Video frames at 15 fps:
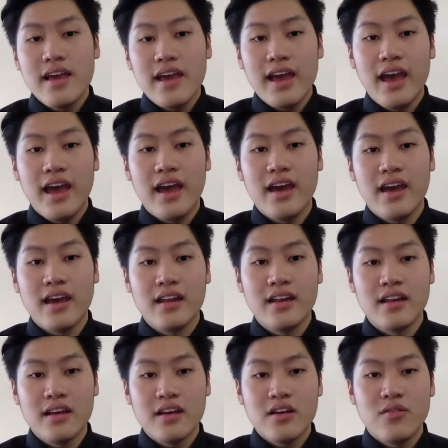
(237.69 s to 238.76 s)

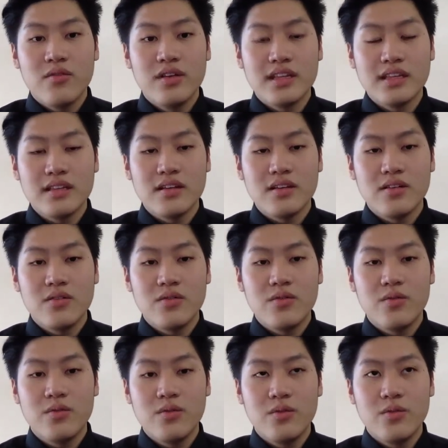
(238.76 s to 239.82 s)
And when the
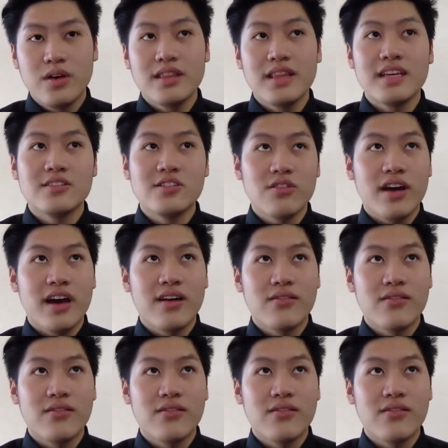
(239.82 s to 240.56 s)
when they do have